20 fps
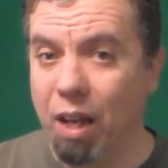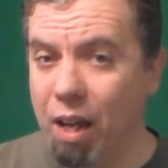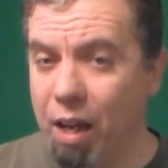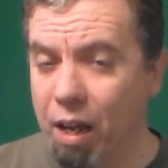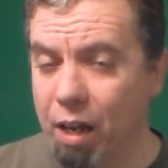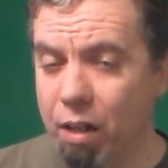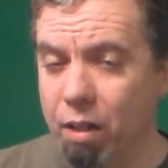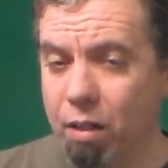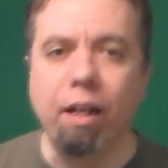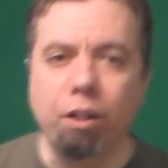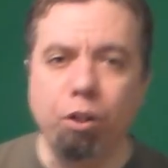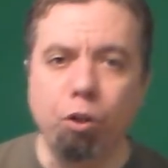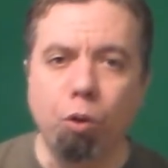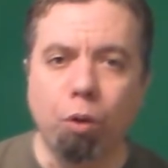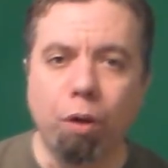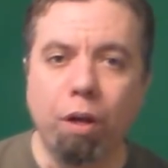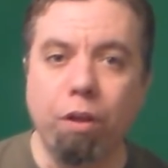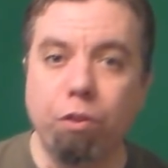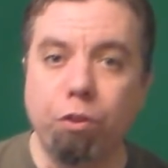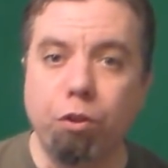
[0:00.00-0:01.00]
day. In
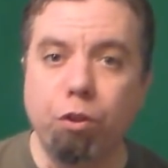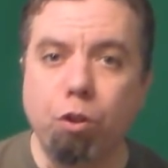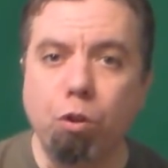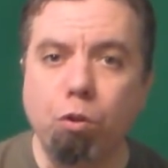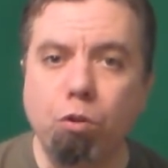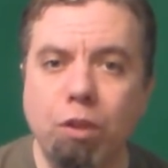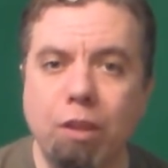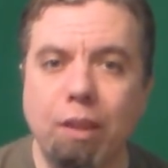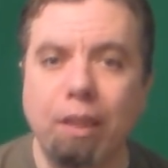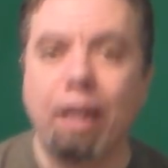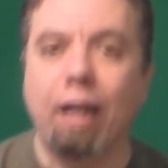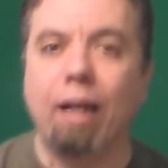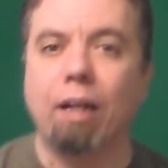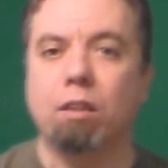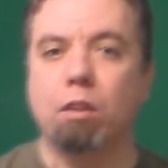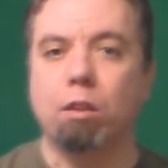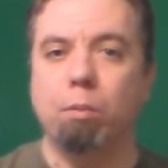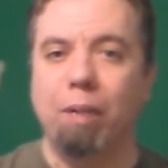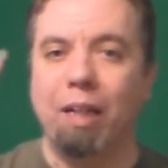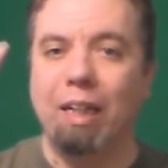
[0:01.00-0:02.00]
your
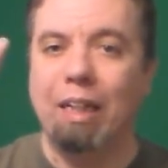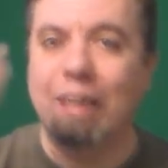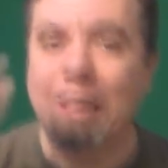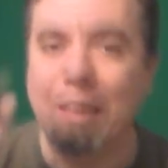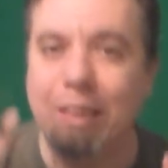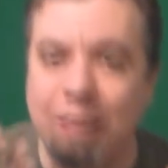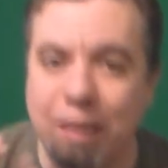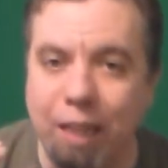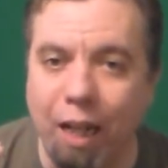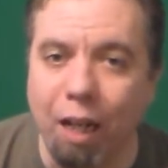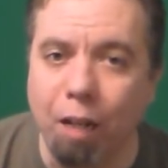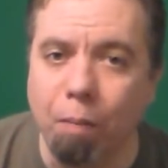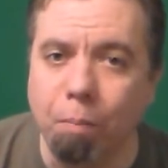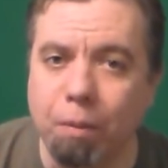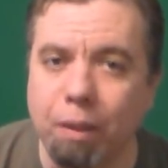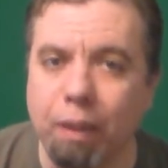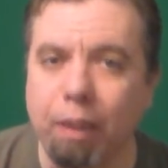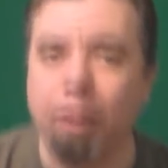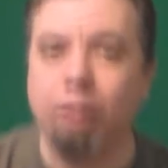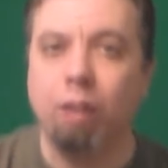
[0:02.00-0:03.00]
enthusiasm, it is
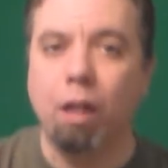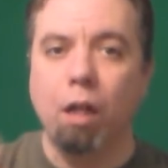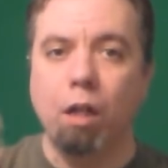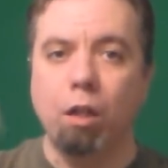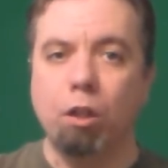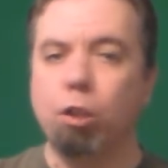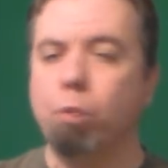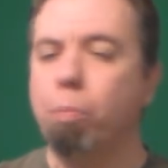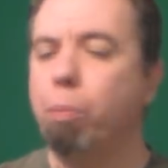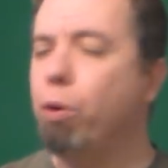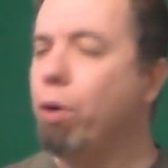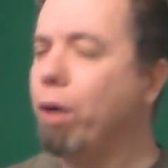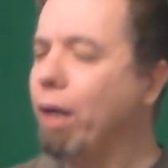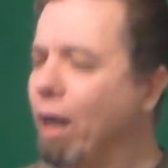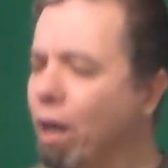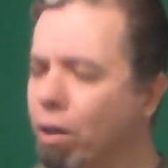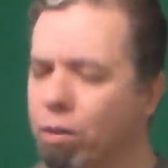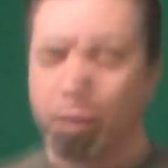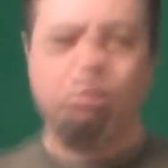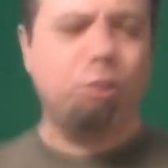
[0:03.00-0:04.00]
tempting to put
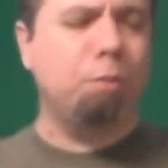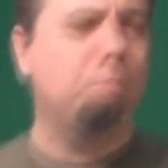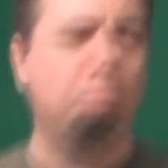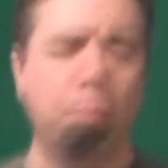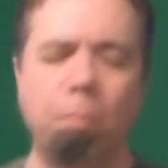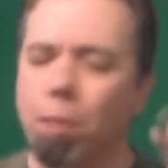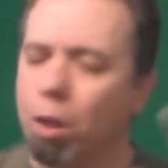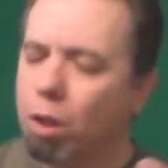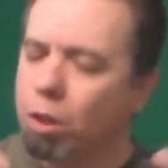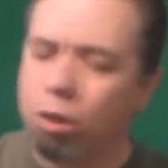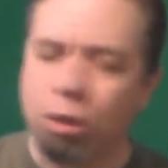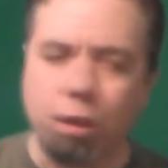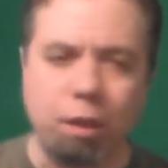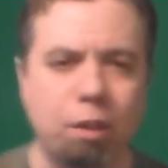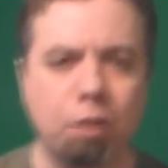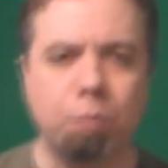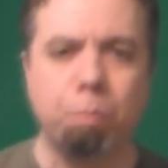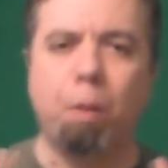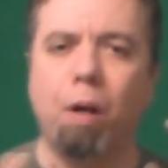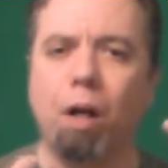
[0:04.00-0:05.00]
out as much
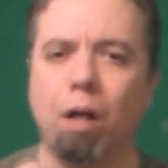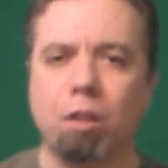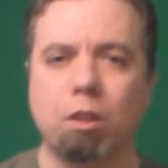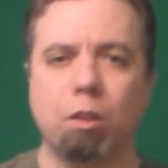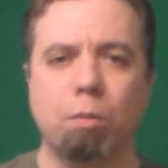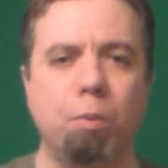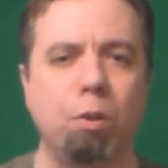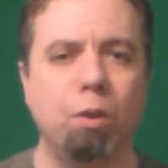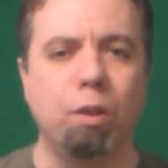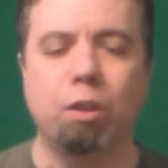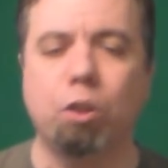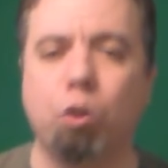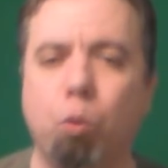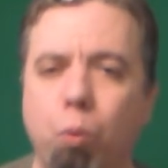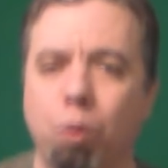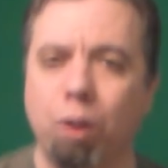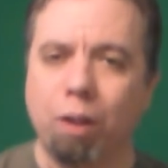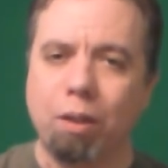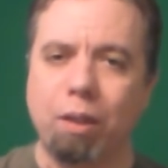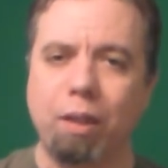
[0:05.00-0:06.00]
as possible, as
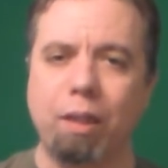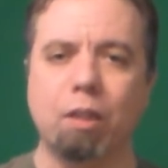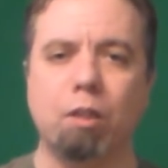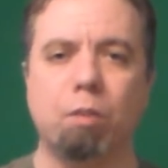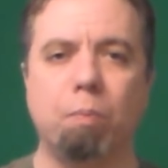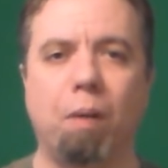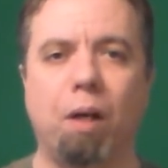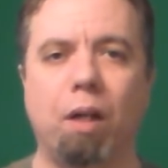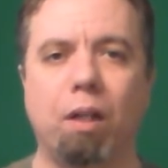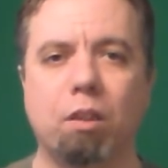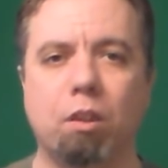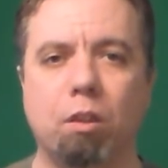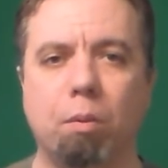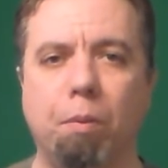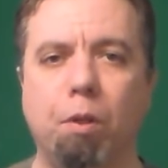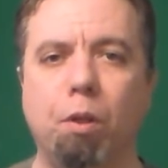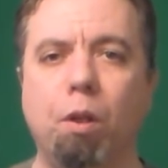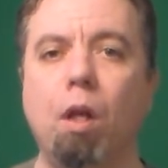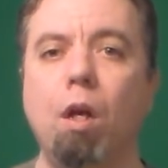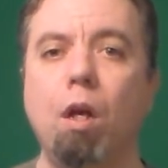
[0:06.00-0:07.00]
quickly as
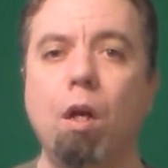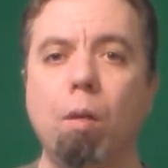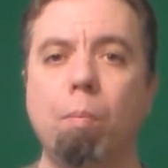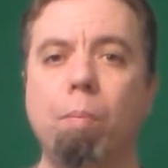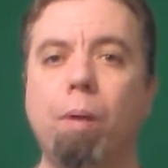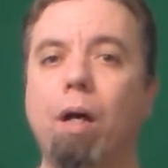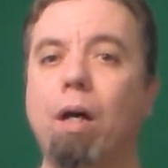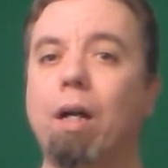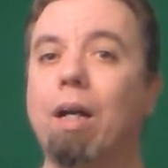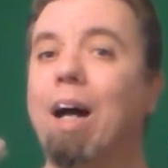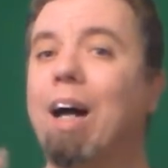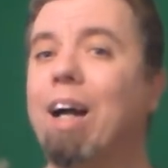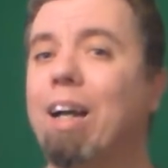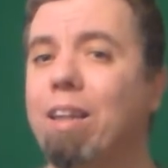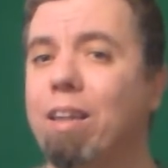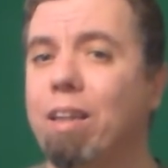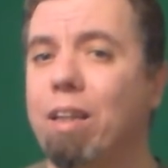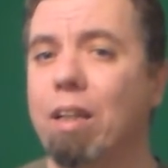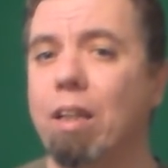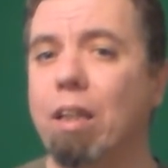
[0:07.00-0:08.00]
possible, but
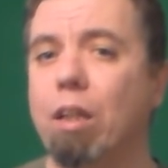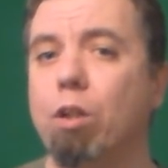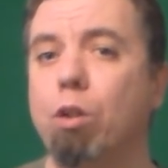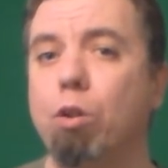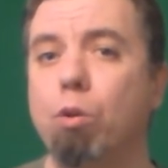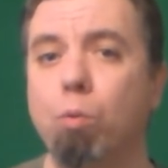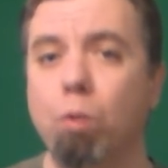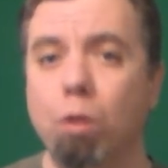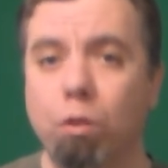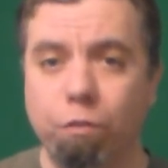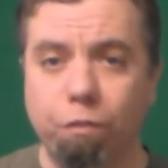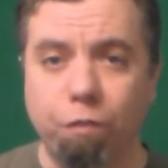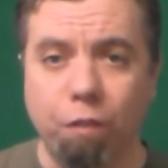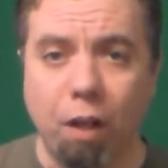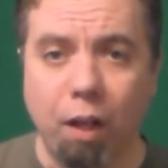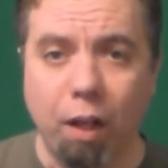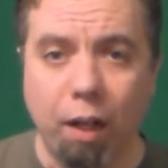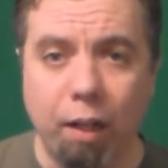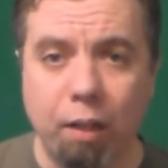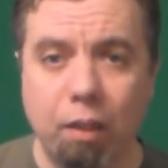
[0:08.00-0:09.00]
I think you will
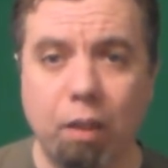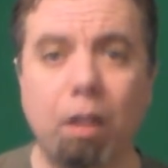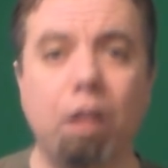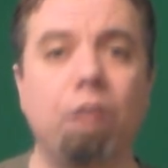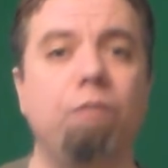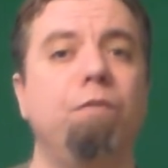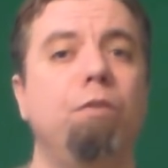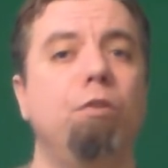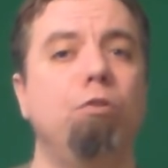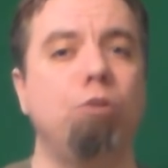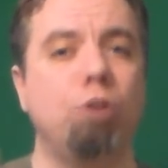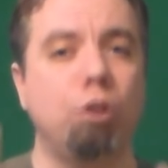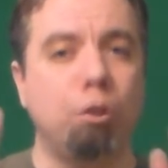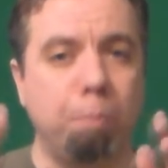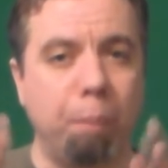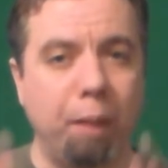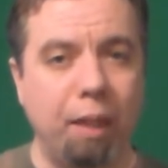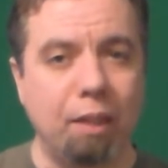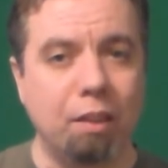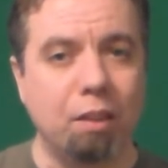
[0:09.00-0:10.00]
find if you
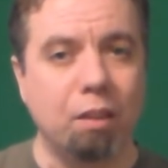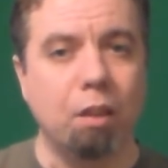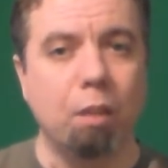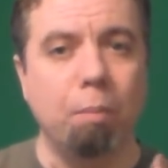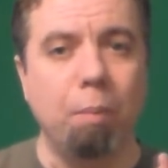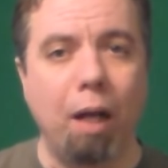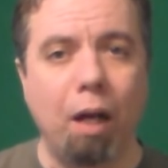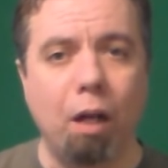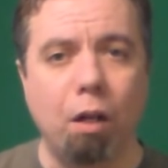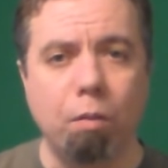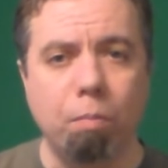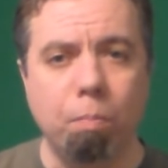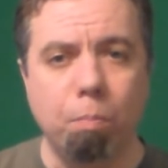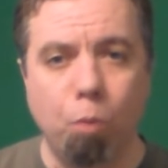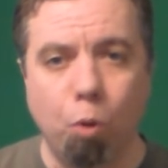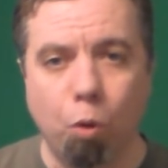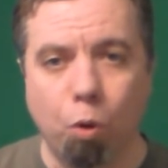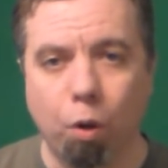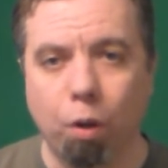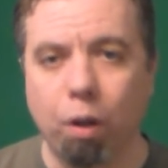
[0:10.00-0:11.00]
space them out
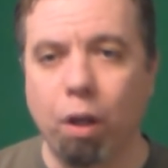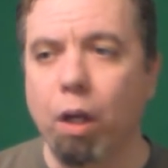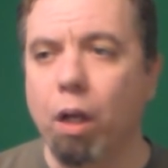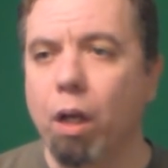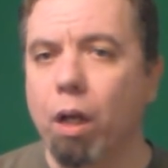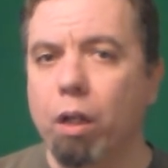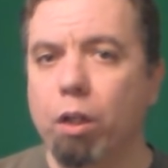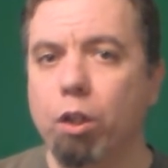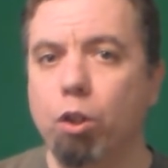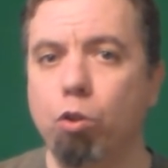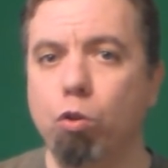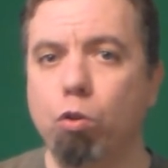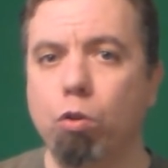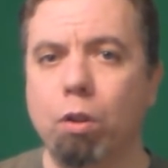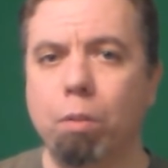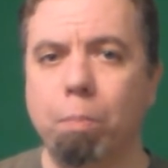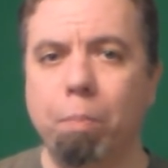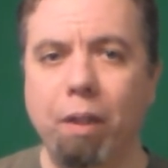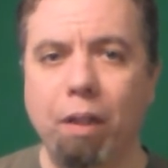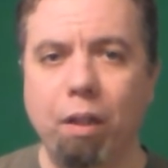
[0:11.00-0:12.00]
more, you
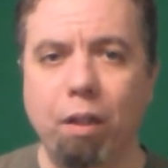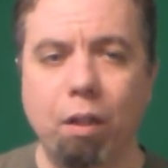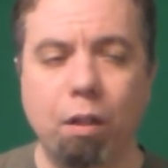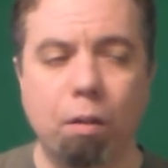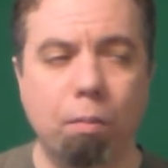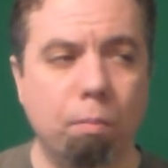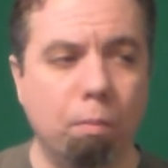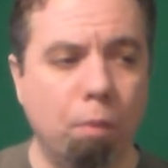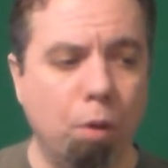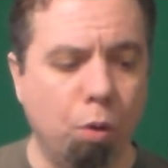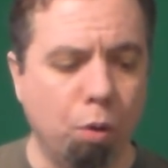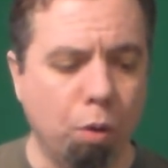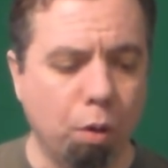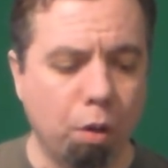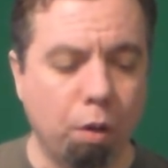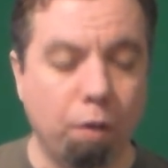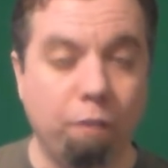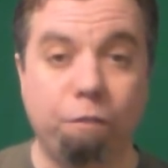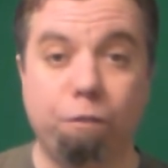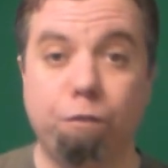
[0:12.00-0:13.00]
will be
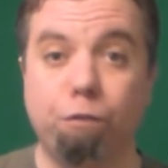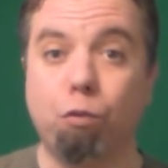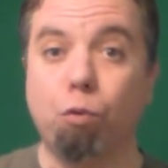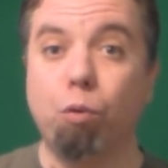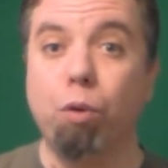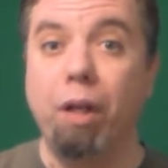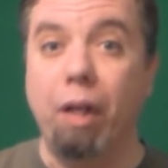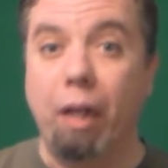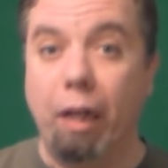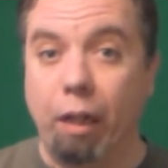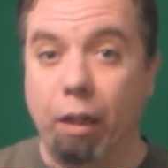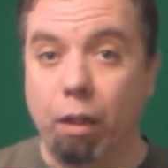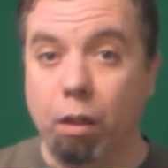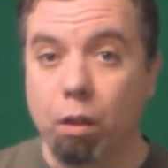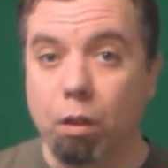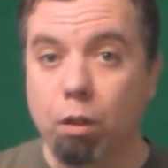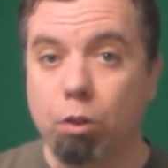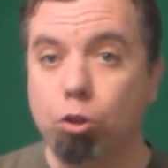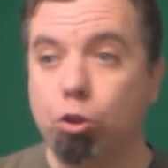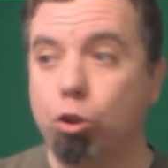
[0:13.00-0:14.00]
more free
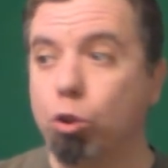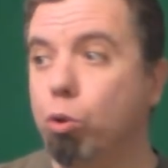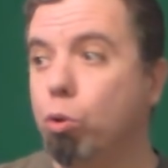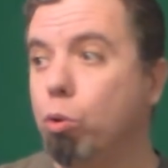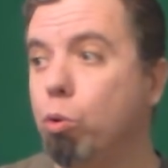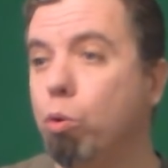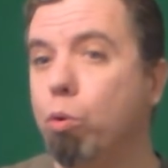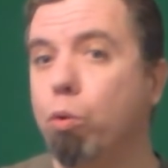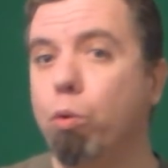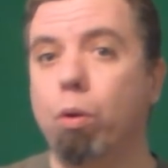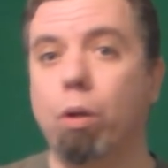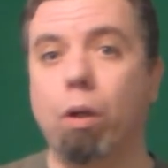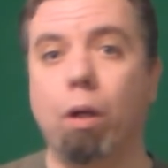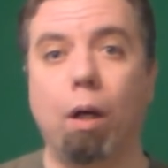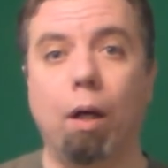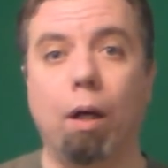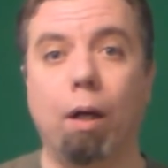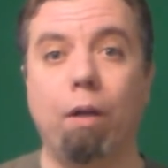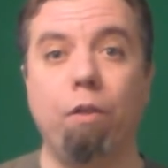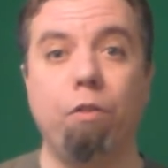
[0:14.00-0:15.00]
to
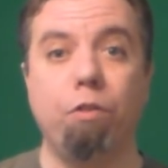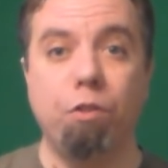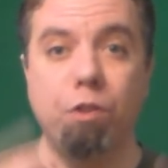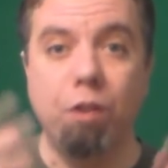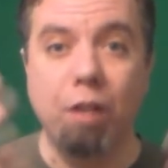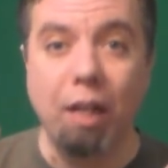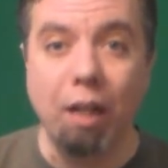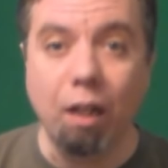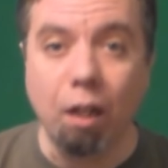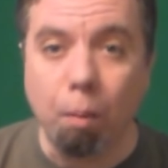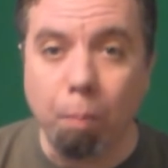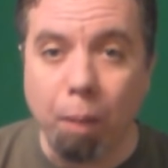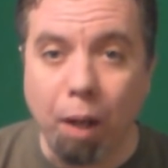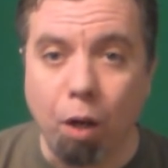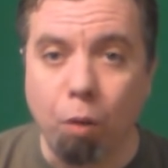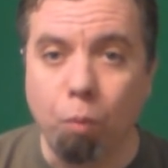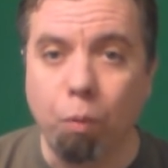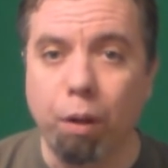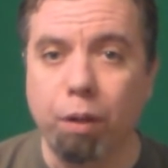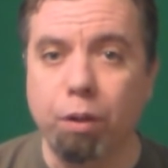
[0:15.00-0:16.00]
think
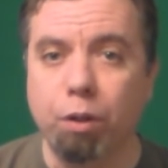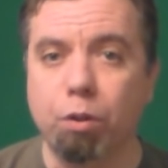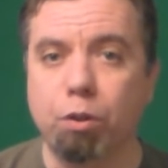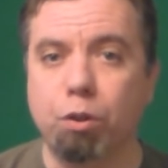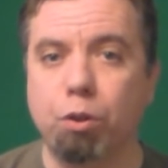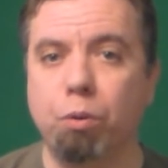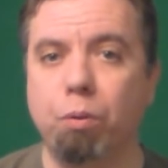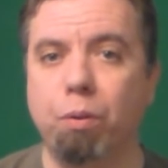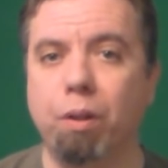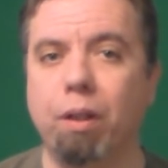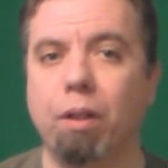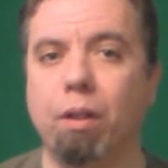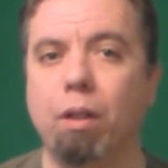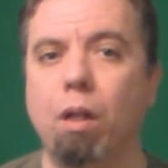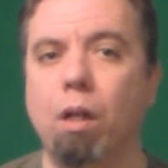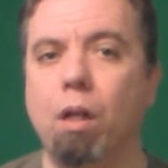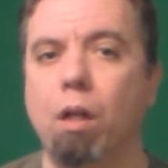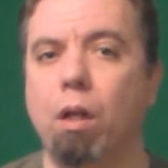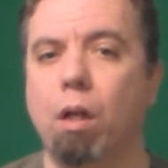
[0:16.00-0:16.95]
about what you're doing,